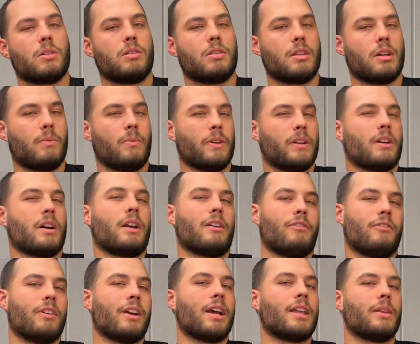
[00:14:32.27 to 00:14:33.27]
that we kind of
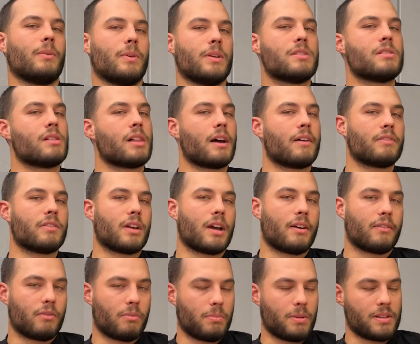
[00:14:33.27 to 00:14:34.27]
forget that we still have to
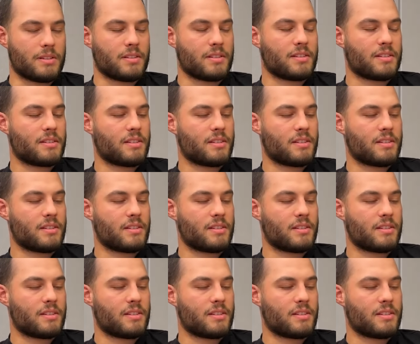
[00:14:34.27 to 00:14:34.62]
have a business